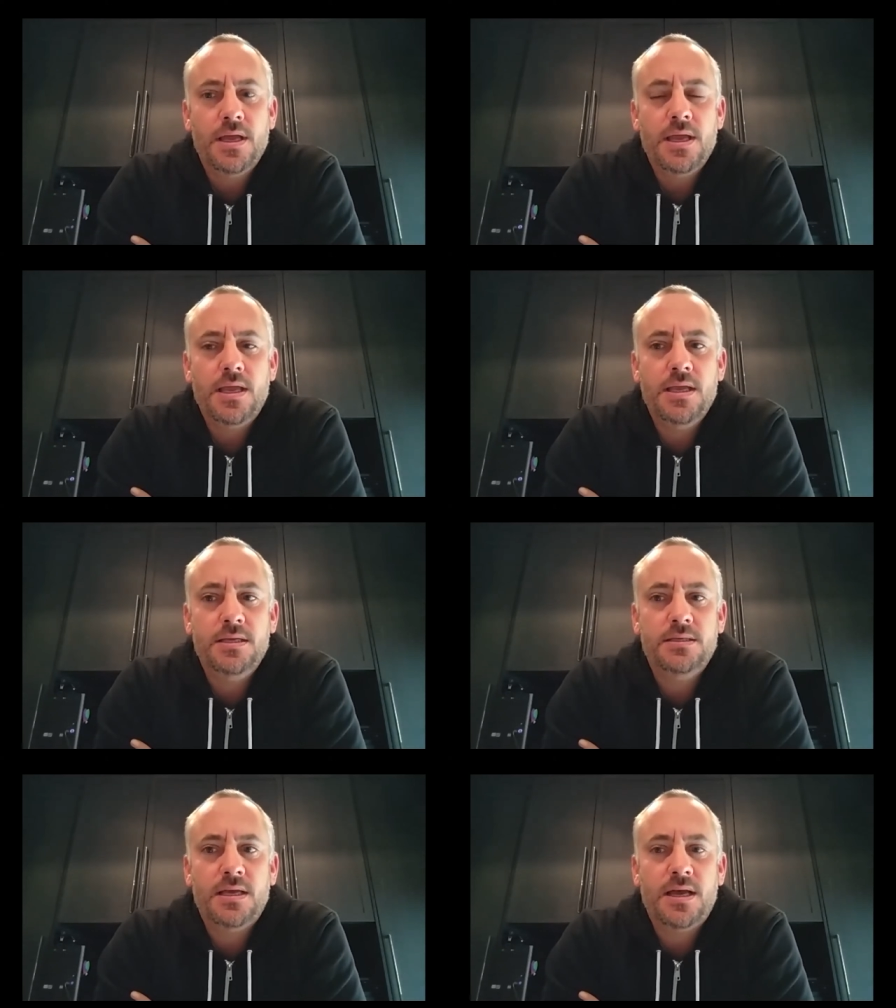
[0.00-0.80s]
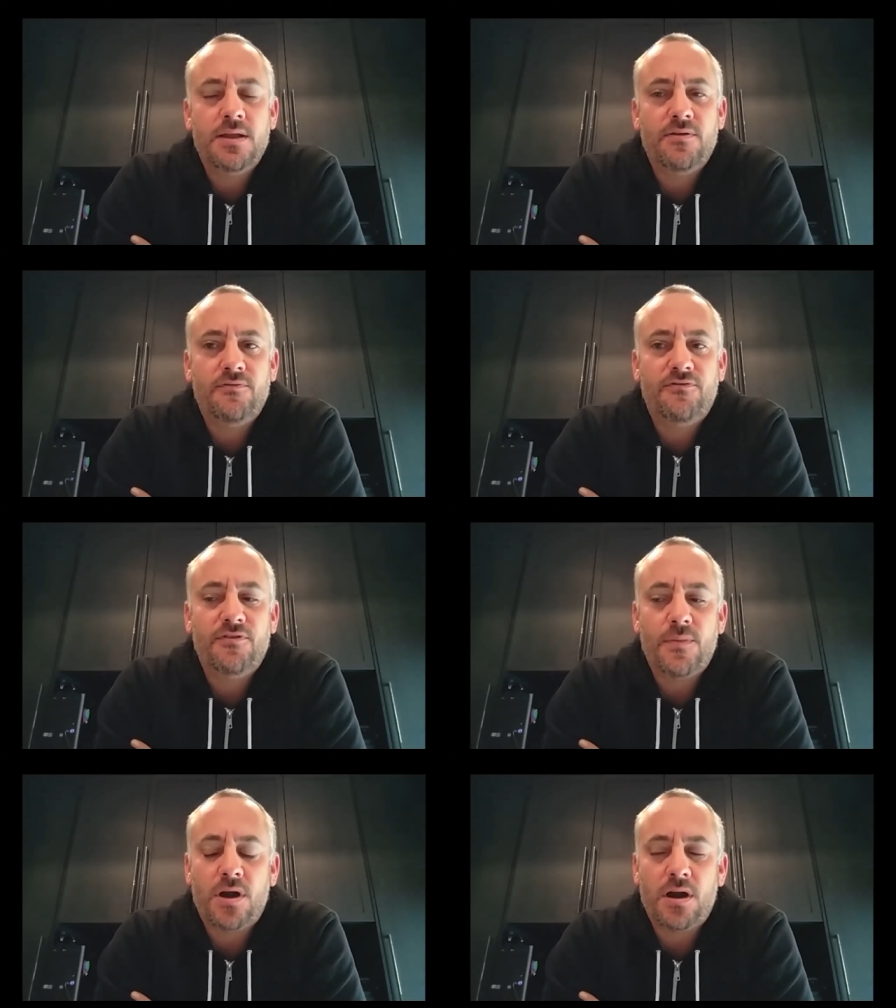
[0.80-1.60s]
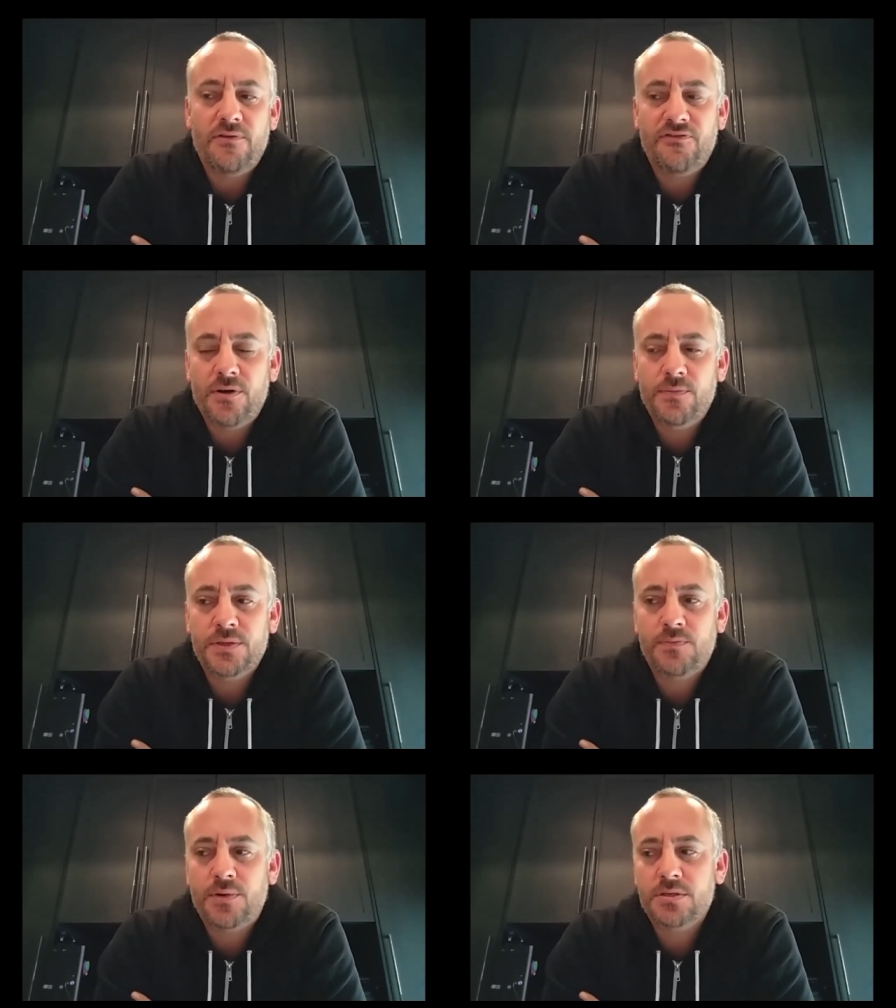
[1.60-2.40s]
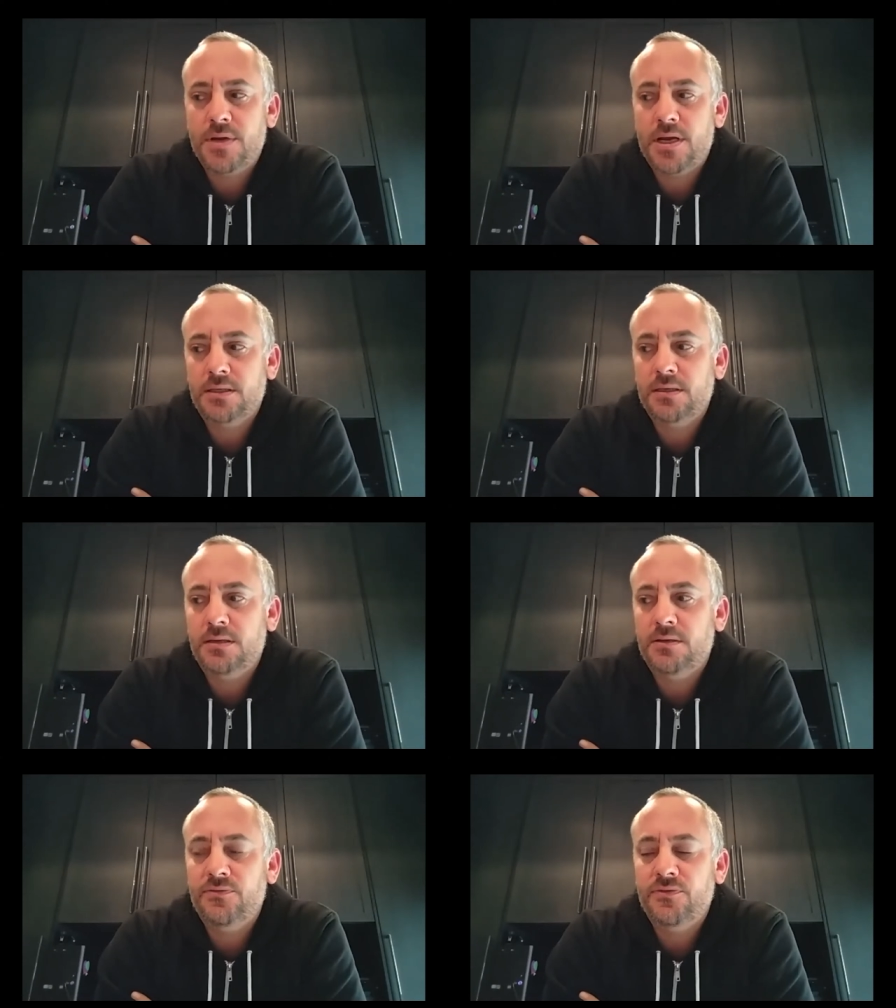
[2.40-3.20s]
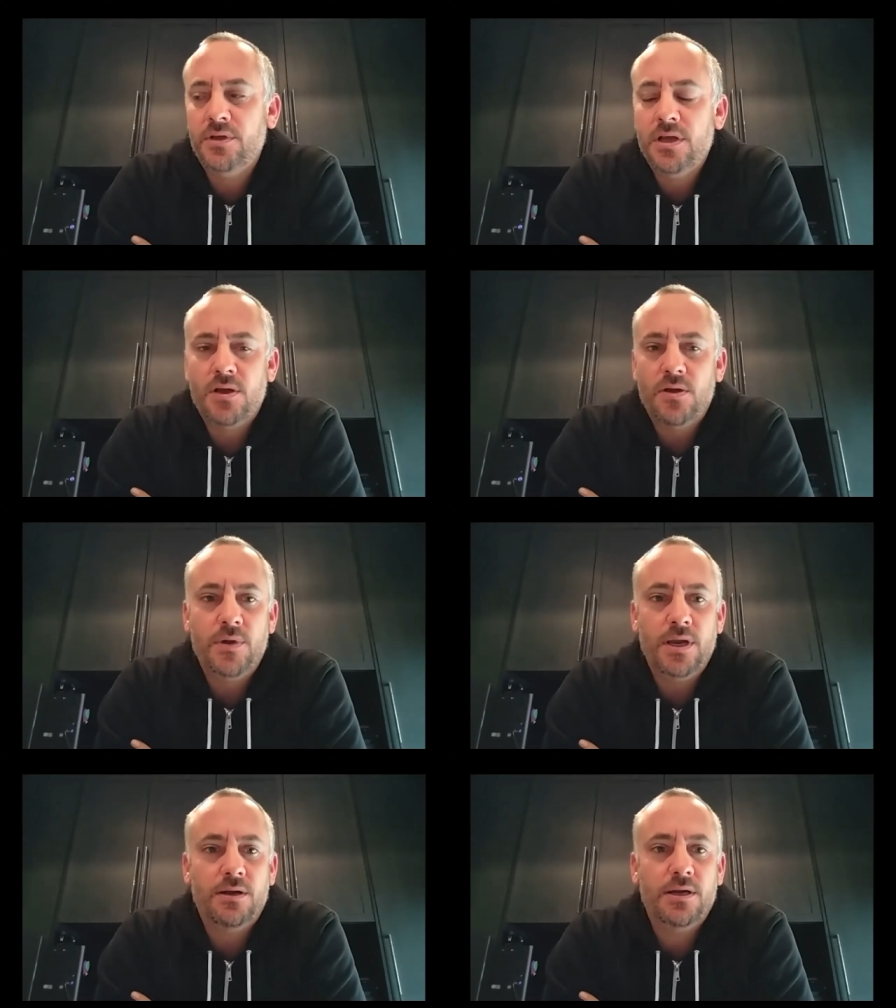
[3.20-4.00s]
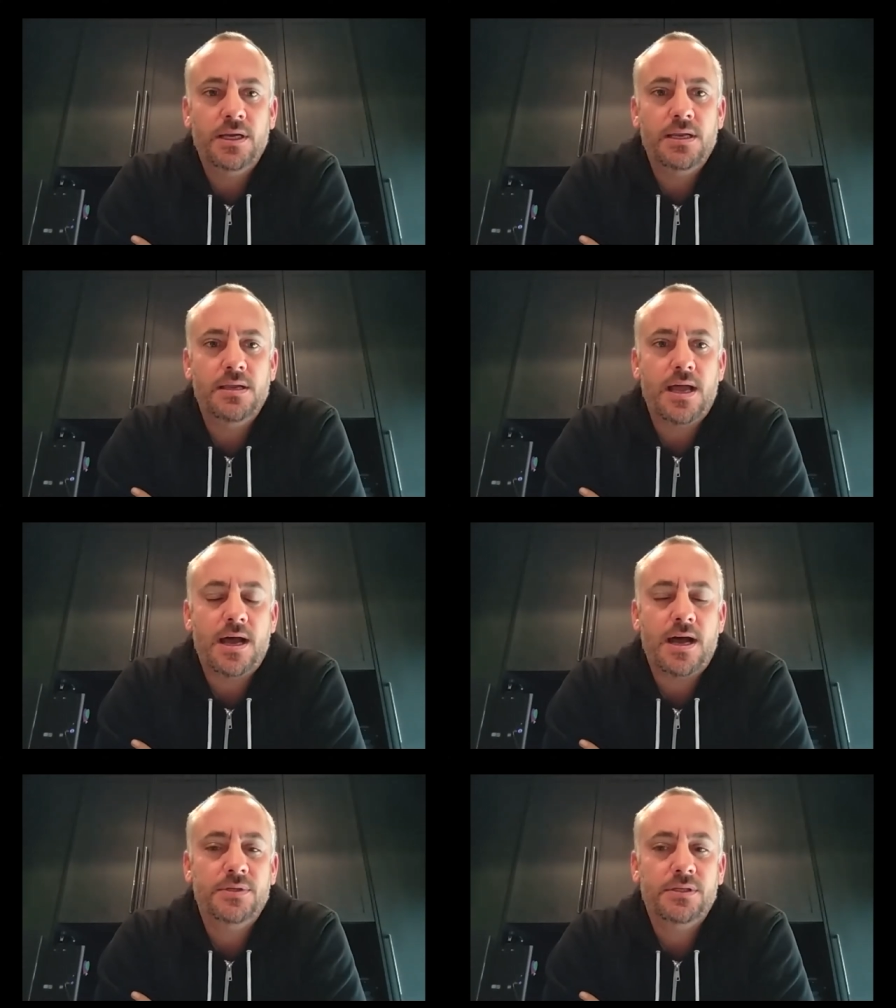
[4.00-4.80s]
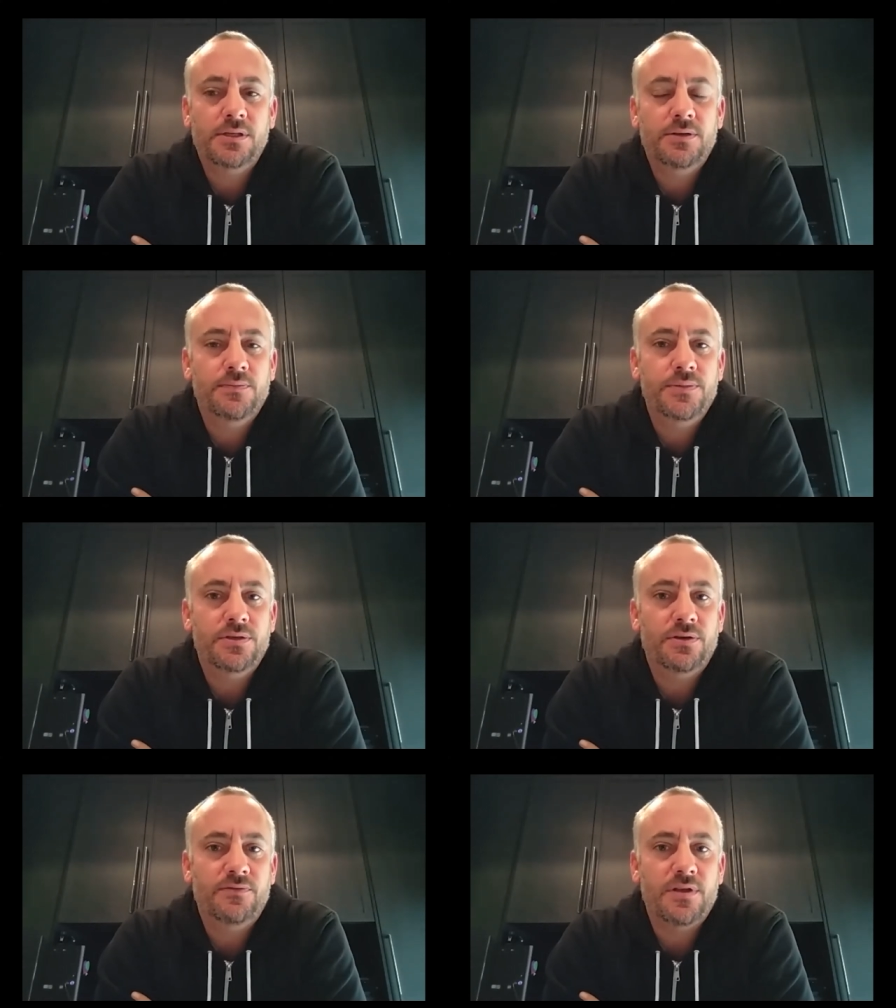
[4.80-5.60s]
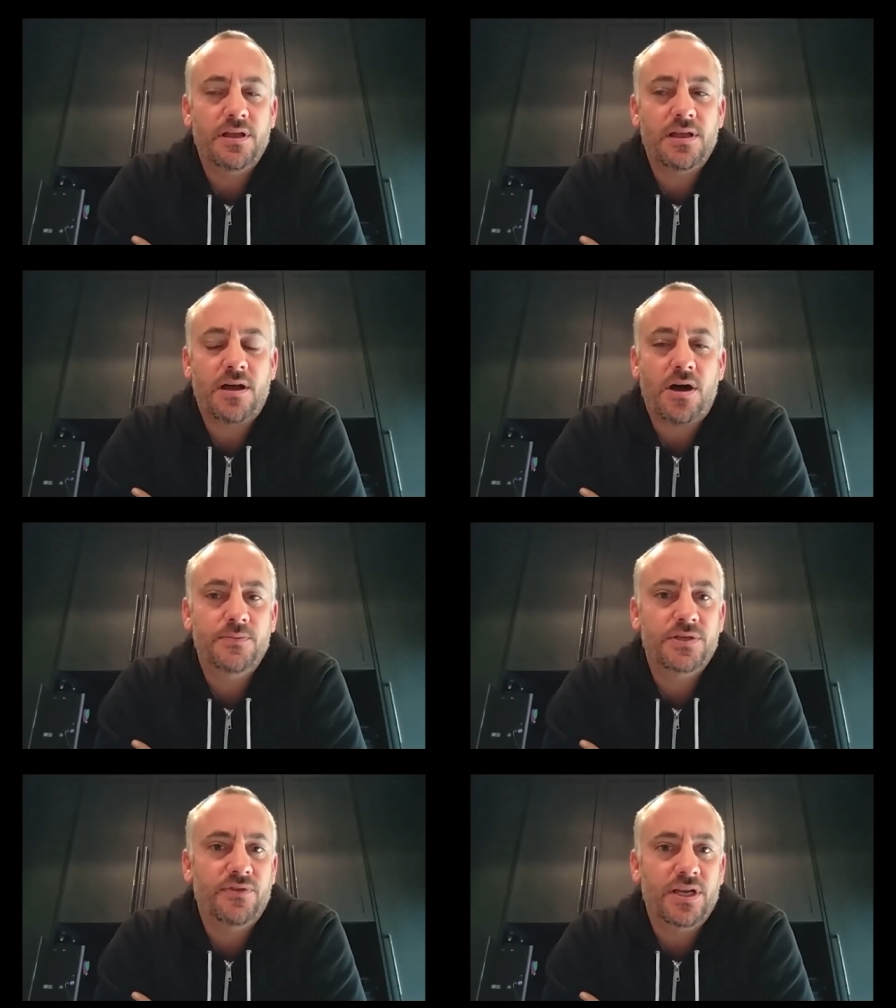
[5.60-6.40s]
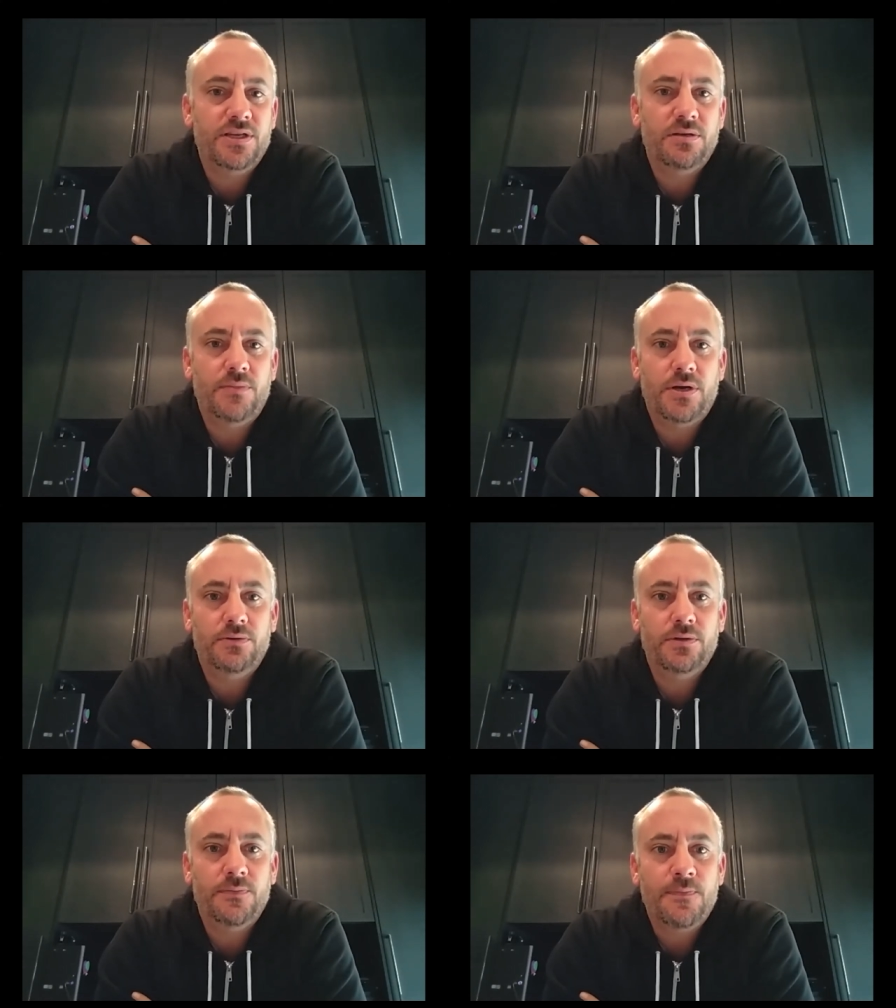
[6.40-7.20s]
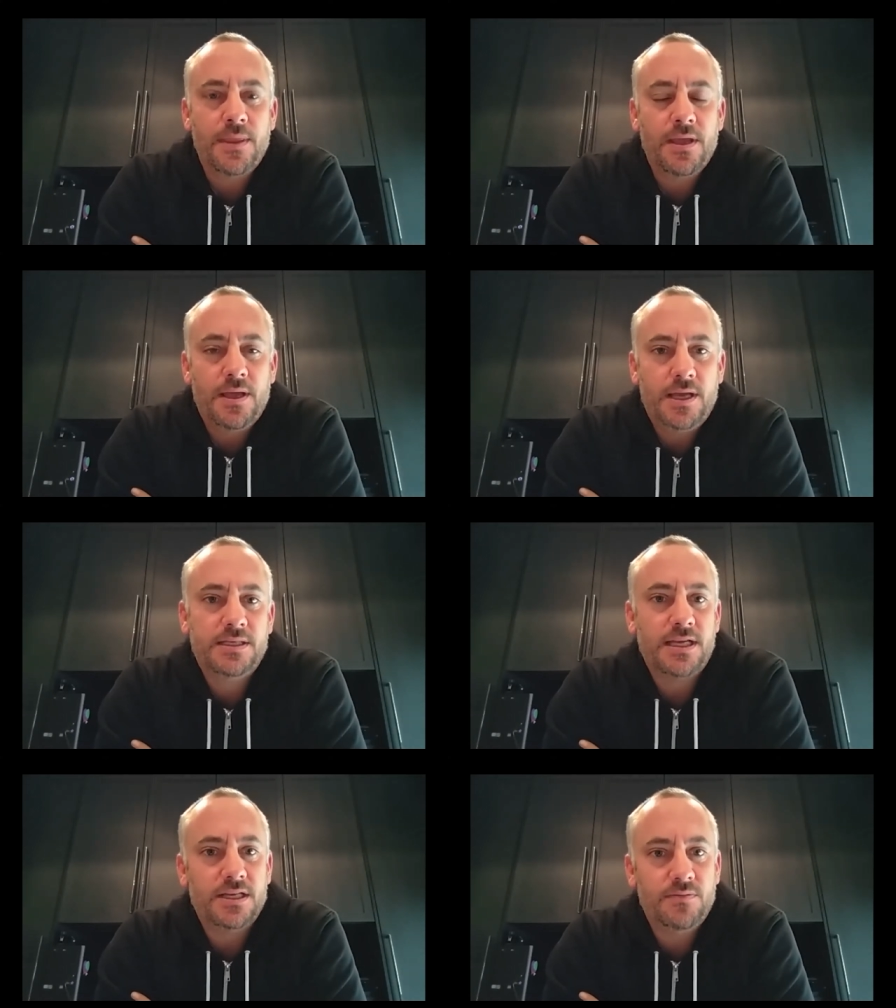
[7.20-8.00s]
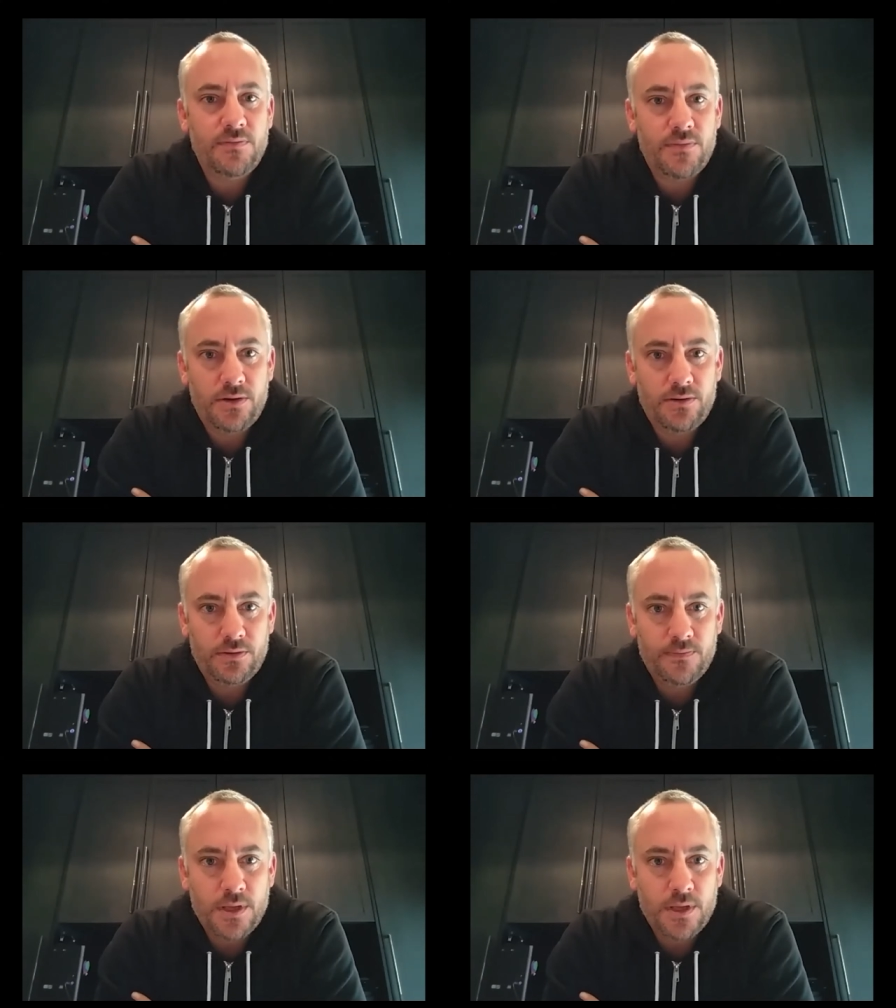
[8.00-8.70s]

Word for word: is that from our firm's perspective, we are in absolute observe, observation mode, assessment mode.